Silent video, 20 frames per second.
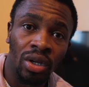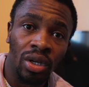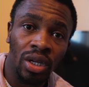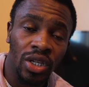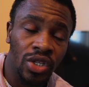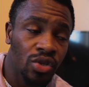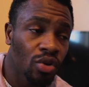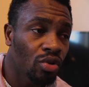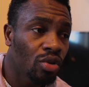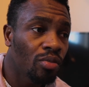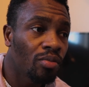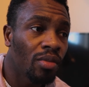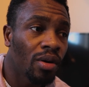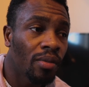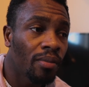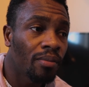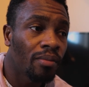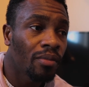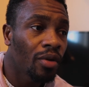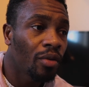It's not a
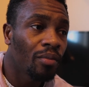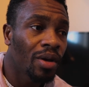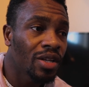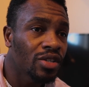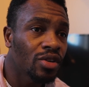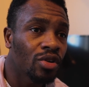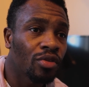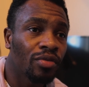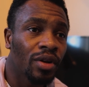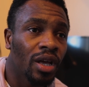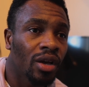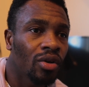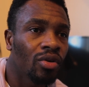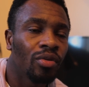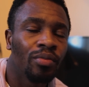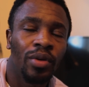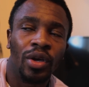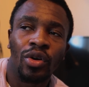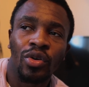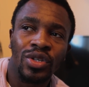mindset of like, oh,
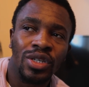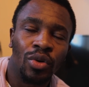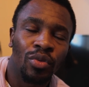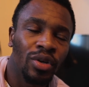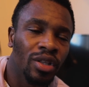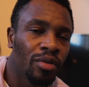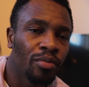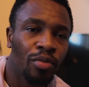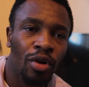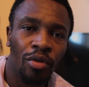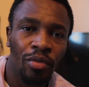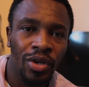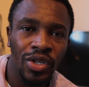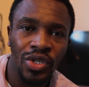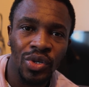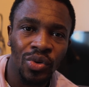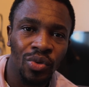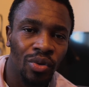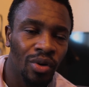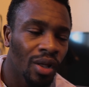because I went in primary
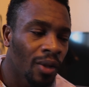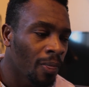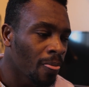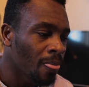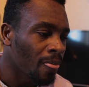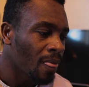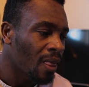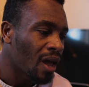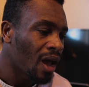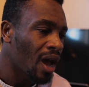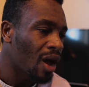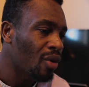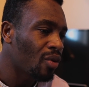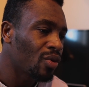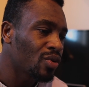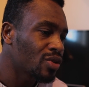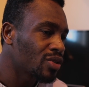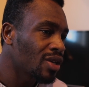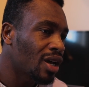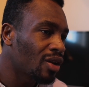school, I
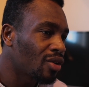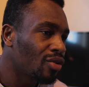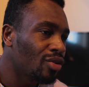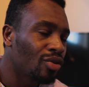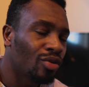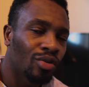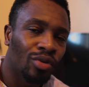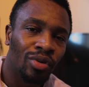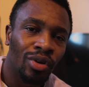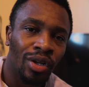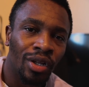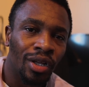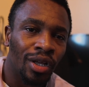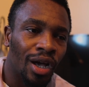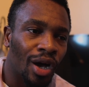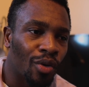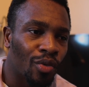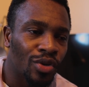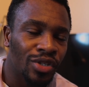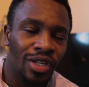
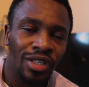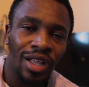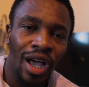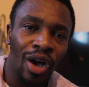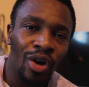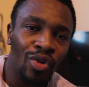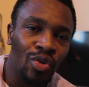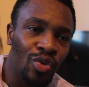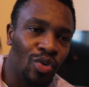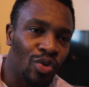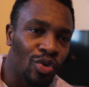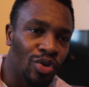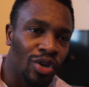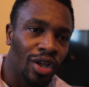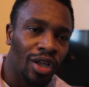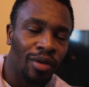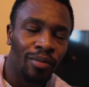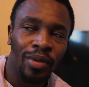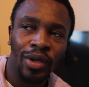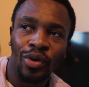wasn't that good.
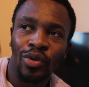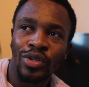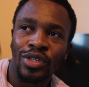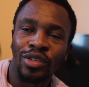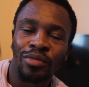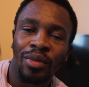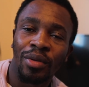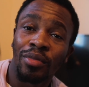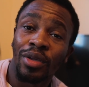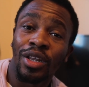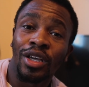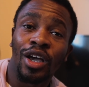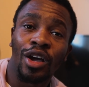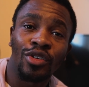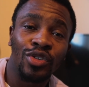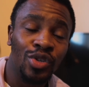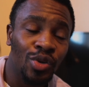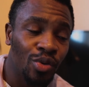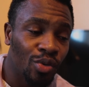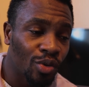Because in my medical
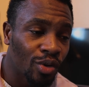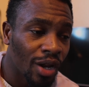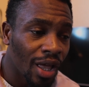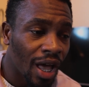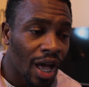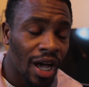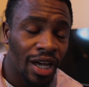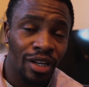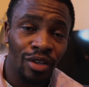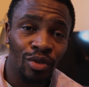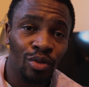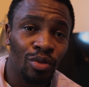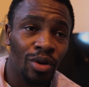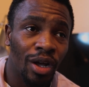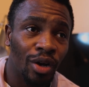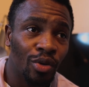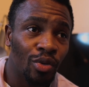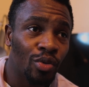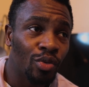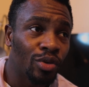school, I didn't do
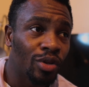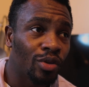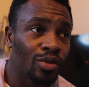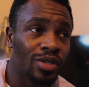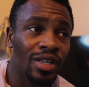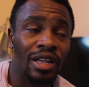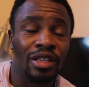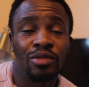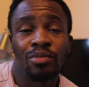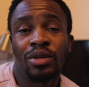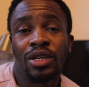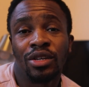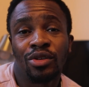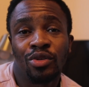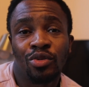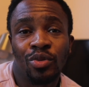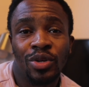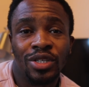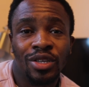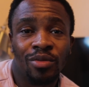that good. So that's me in
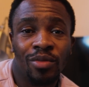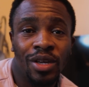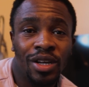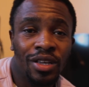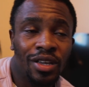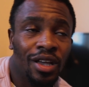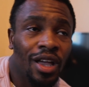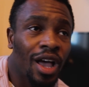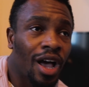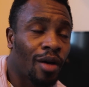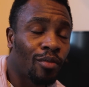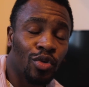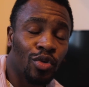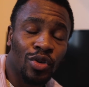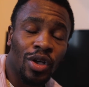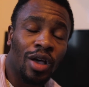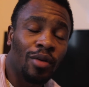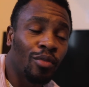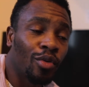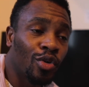the USMLE.
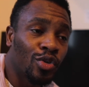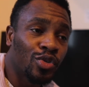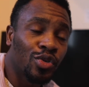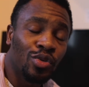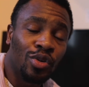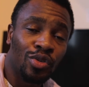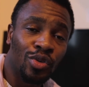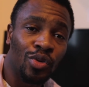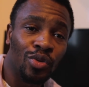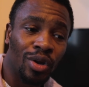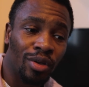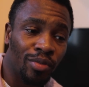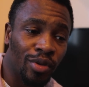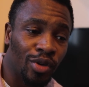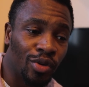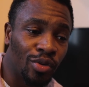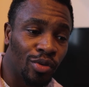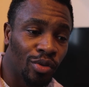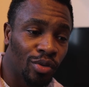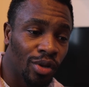I'm also not gonna be
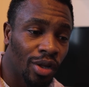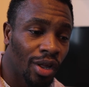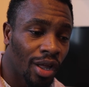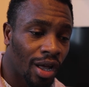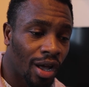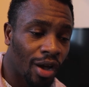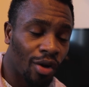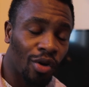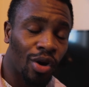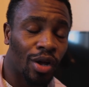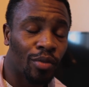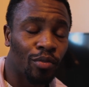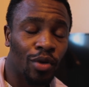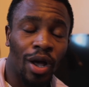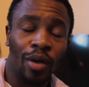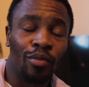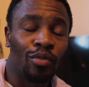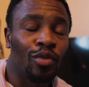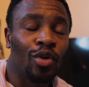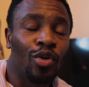good. Or
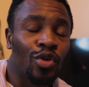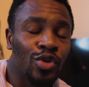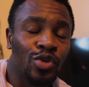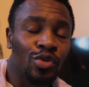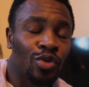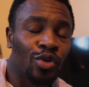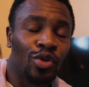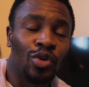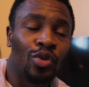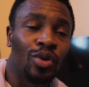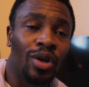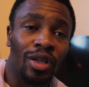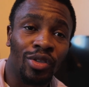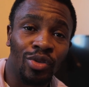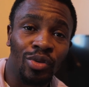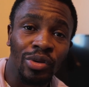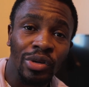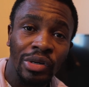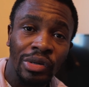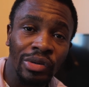I'm also not gonna
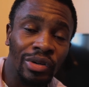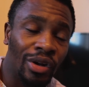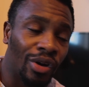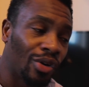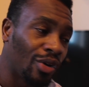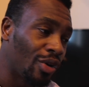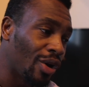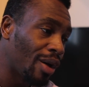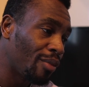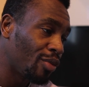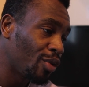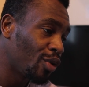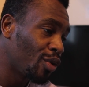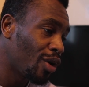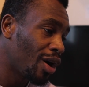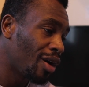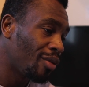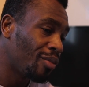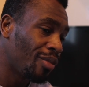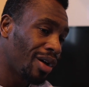do good. Or I'm
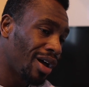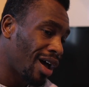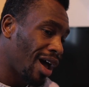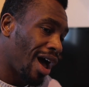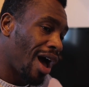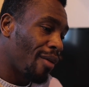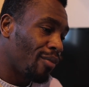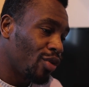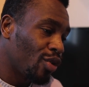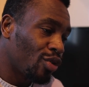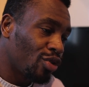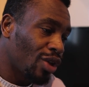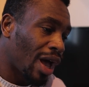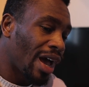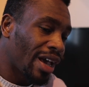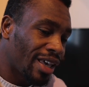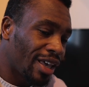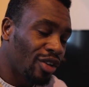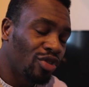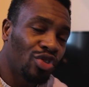not. I
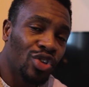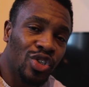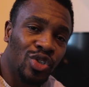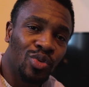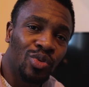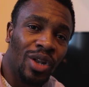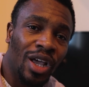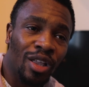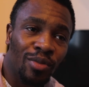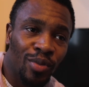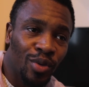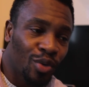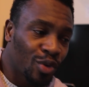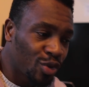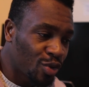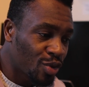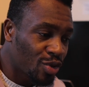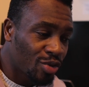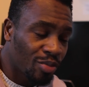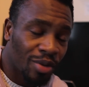can't just do that because
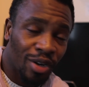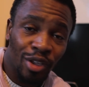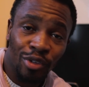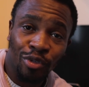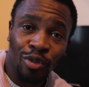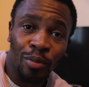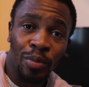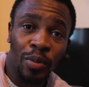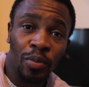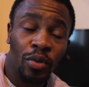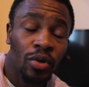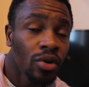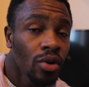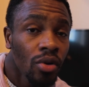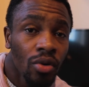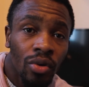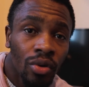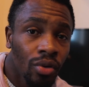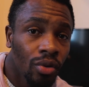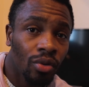USMLE is for people.
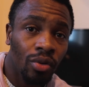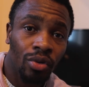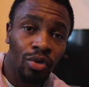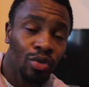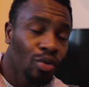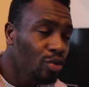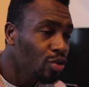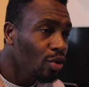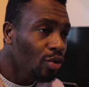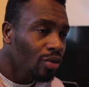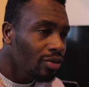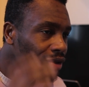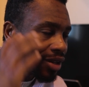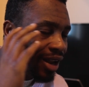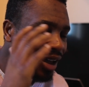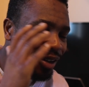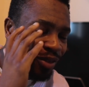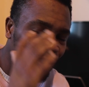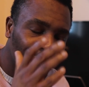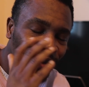No, you
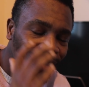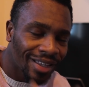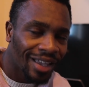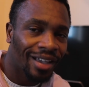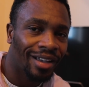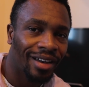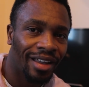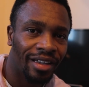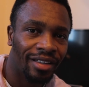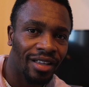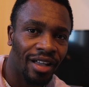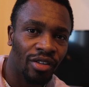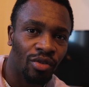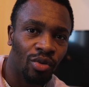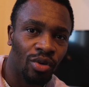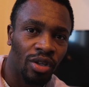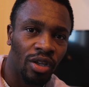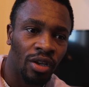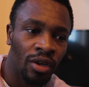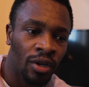don't think like that.
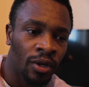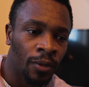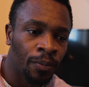Okay.